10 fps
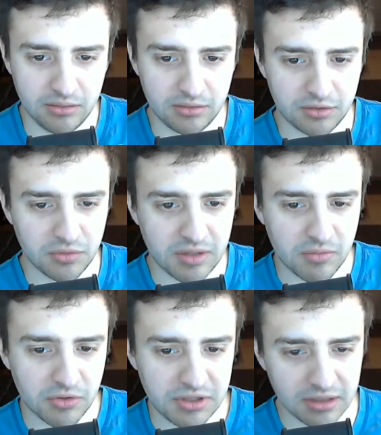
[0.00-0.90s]
with
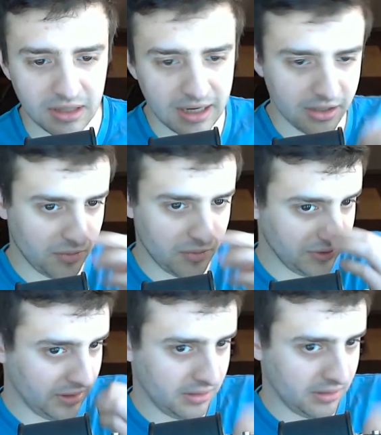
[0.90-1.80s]
Ember CLI, you're
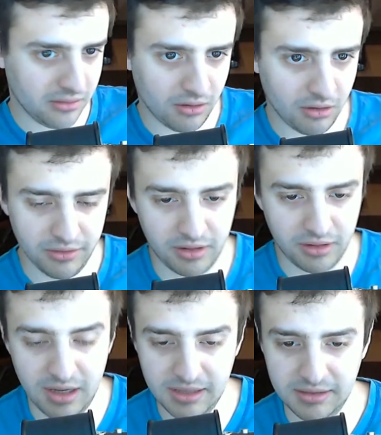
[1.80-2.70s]
building all the
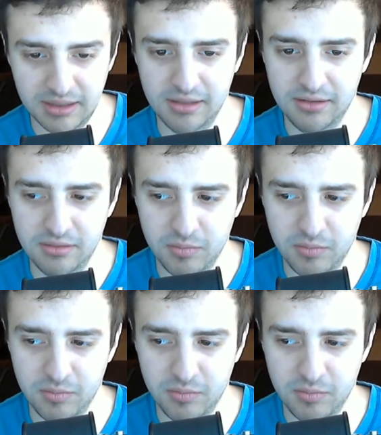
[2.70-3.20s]
client-side